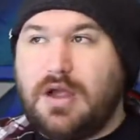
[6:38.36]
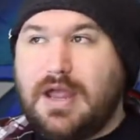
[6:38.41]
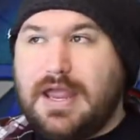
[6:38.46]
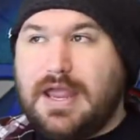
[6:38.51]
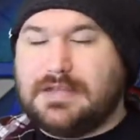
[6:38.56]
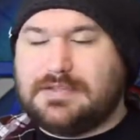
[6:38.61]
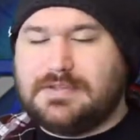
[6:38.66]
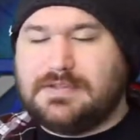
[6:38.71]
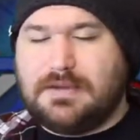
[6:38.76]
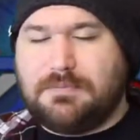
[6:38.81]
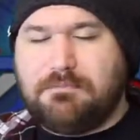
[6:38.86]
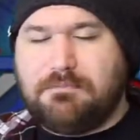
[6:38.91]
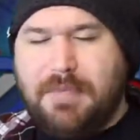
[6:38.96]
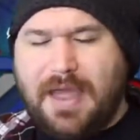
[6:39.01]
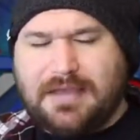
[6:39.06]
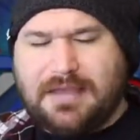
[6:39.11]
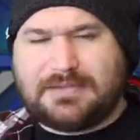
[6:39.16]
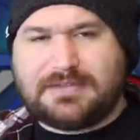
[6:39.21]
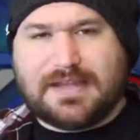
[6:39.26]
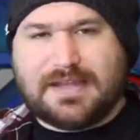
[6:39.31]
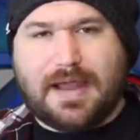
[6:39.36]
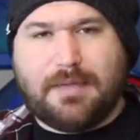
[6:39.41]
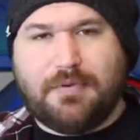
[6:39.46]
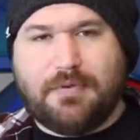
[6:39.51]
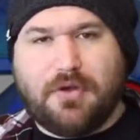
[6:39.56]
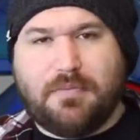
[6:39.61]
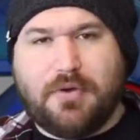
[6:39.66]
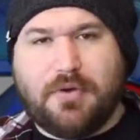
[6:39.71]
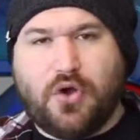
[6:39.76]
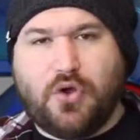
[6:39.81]
it's the best
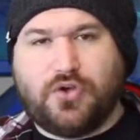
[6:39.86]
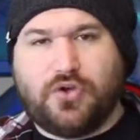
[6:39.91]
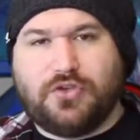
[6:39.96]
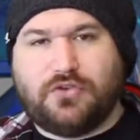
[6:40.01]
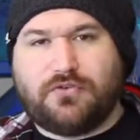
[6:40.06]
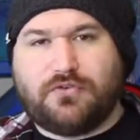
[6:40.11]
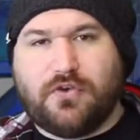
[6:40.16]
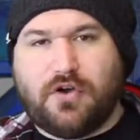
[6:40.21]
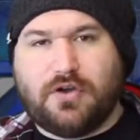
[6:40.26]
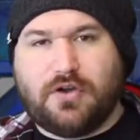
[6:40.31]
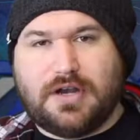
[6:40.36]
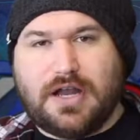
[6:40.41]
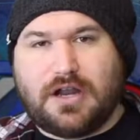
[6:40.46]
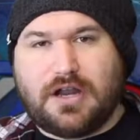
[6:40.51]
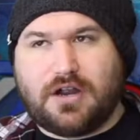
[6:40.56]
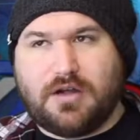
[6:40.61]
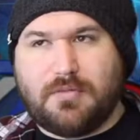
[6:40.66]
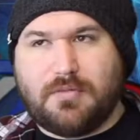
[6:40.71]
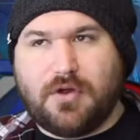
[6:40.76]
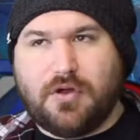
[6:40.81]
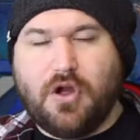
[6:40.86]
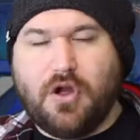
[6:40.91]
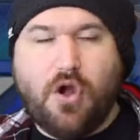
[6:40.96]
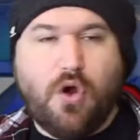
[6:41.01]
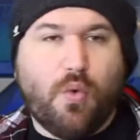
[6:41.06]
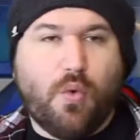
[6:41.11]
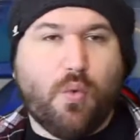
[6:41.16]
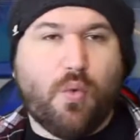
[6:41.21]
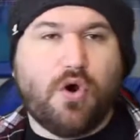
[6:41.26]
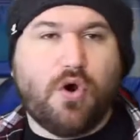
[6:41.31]
type of opponents for Nakamura.
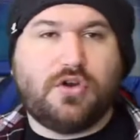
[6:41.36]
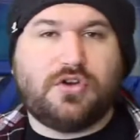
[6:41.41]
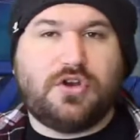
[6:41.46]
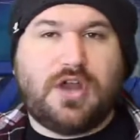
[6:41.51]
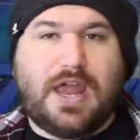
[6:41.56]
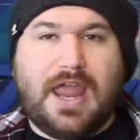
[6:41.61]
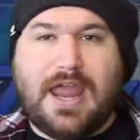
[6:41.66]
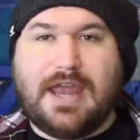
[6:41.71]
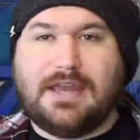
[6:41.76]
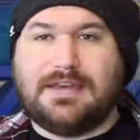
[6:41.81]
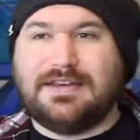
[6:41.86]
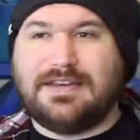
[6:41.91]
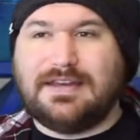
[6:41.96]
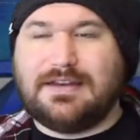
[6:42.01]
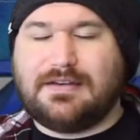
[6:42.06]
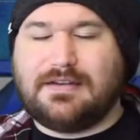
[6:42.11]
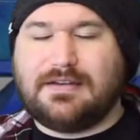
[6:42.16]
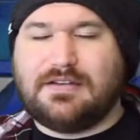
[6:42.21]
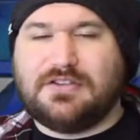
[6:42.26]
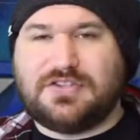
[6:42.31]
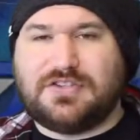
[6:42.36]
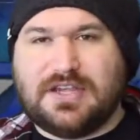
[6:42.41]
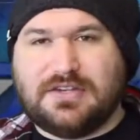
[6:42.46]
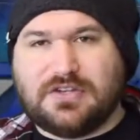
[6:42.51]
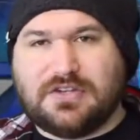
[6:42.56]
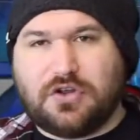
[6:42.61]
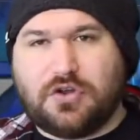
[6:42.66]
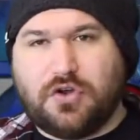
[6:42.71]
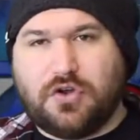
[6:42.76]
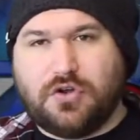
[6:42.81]
One, Aiden English
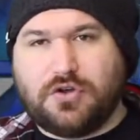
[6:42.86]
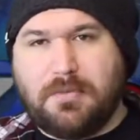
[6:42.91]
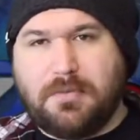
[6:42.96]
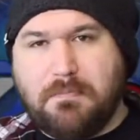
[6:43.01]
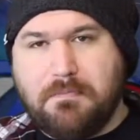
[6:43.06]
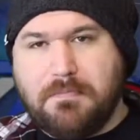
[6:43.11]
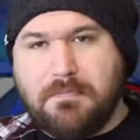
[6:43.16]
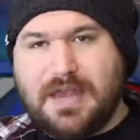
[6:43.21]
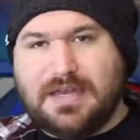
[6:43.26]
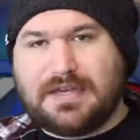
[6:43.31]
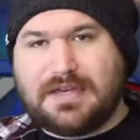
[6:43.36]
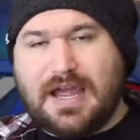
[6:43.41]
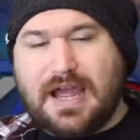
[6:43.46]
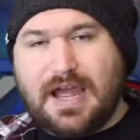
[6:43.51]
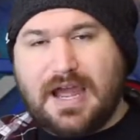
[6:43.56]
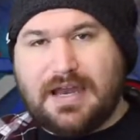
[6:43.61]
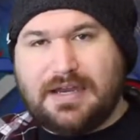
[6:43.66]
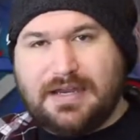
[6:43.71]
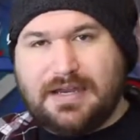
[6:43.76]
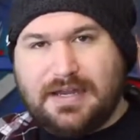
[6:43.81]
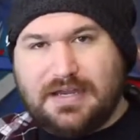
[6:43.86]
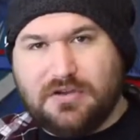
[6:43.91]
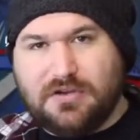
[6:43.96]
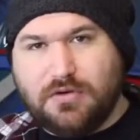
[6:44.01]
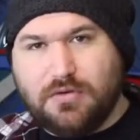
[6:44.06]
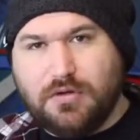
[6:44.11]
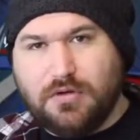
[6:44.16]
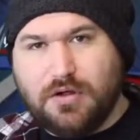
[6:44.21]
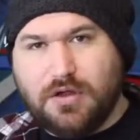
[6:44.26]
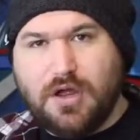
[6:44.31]
is a good mid-card
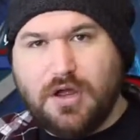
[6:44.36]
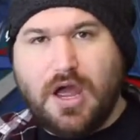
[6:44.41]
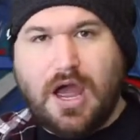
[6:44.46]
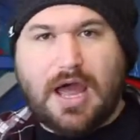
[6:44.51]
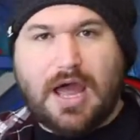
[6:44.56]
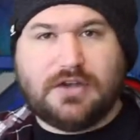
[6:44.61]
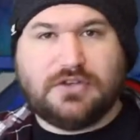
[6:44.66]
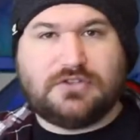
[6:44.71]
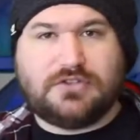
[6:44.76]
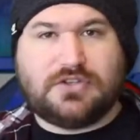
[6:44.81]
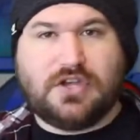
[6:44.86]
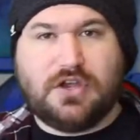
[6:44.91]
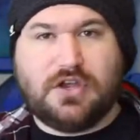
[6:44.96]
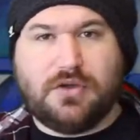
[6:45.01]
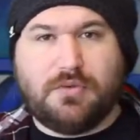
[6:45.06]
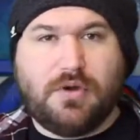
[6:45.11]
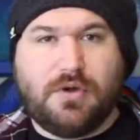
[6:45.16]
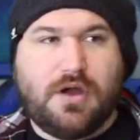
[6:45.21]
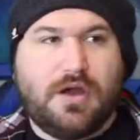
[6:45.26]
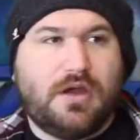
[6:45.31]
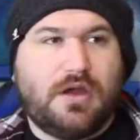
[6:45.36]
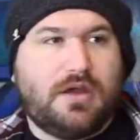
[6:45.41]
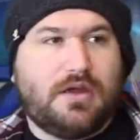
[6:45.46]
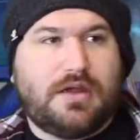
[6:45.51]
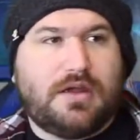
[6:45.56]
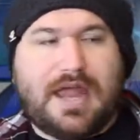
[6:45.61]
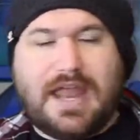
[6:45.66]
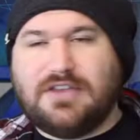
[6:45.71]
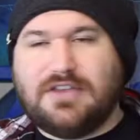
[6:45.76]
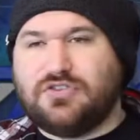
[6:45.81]
heel, and two,
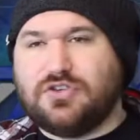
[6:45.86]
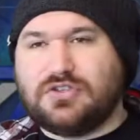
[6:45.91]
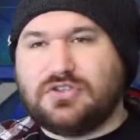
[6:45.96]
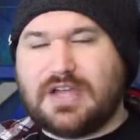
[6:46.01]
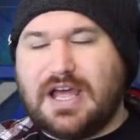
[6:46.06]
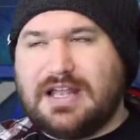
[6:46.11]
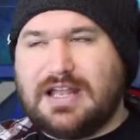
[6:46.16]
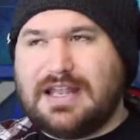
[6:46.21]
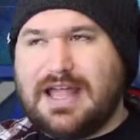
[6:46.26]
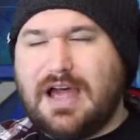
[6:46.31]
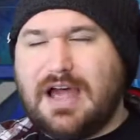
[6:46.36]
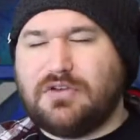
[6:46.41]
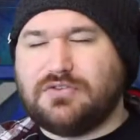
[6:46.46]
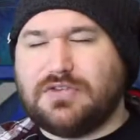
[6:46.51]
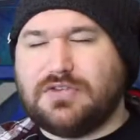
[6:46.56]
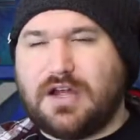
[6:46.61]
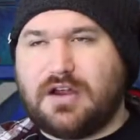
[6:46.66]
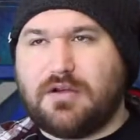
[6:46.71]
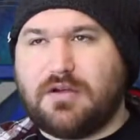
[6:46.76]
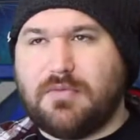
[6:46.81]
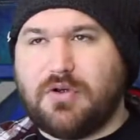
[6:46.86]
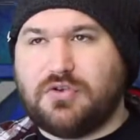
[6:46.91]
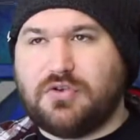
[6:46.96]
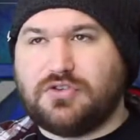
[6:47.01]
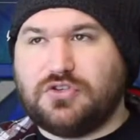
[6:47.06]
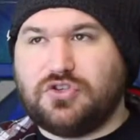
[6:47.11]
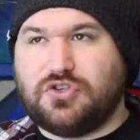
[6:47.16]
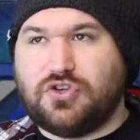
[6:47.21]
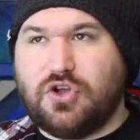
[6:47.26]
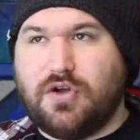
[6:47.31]
it just allows Nakamura
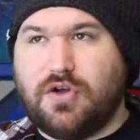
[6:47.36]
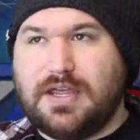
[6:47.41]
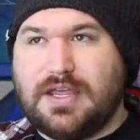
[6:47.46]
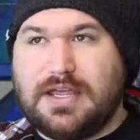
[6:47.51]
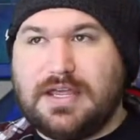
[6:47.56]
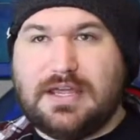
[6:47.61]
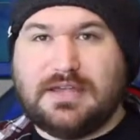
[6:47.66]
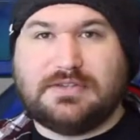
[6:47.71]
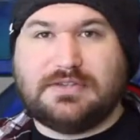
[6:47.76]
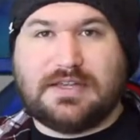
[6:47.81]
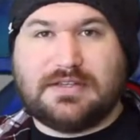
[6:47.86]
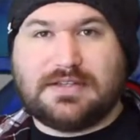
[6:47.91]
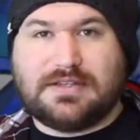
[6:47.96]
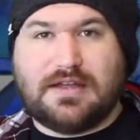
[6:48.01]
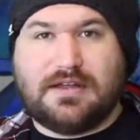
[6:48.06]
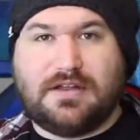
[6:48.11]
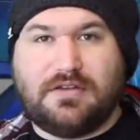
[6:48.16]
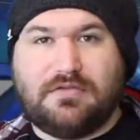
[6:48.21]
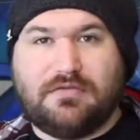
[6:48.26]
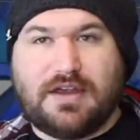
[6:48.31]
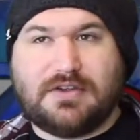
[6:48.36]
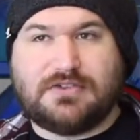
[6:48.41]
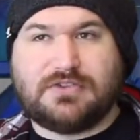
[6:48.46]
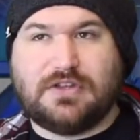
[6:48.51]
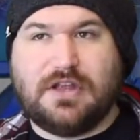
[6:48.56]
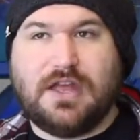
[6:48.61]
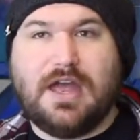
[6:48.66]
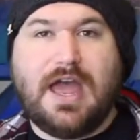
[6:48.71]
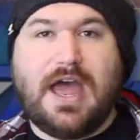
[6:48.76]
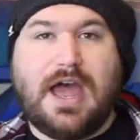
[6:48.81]
to show he is a talented
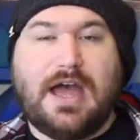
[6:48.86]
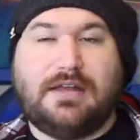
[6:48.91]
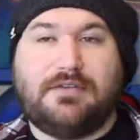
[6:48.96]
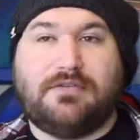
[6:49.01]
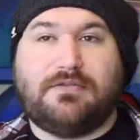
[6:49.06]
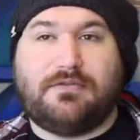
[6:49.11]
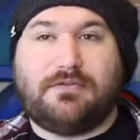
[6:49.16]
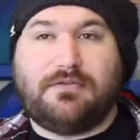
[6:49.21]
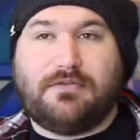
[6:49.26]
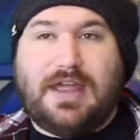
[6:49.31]
wrestler, and